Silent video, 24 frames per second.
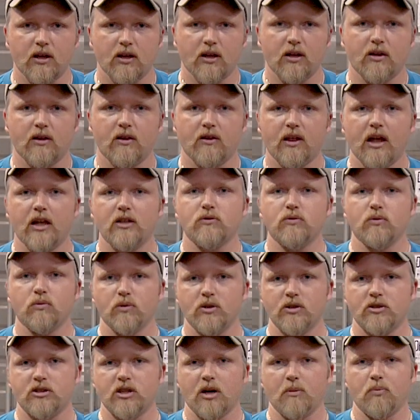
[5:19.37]
and that's when
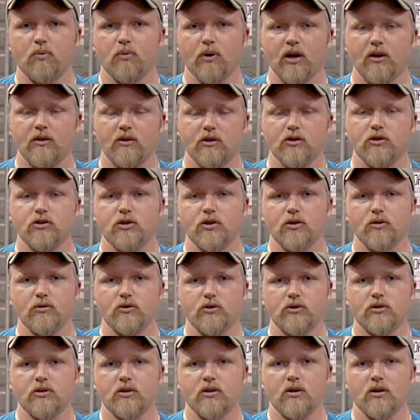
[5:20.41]
we separate the
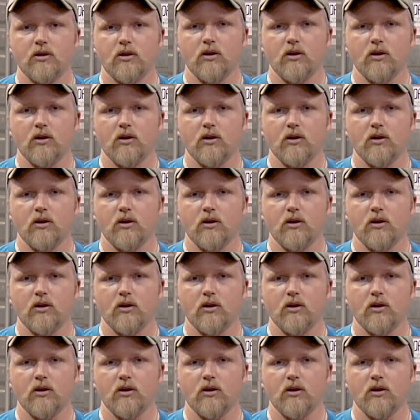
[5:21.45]
juice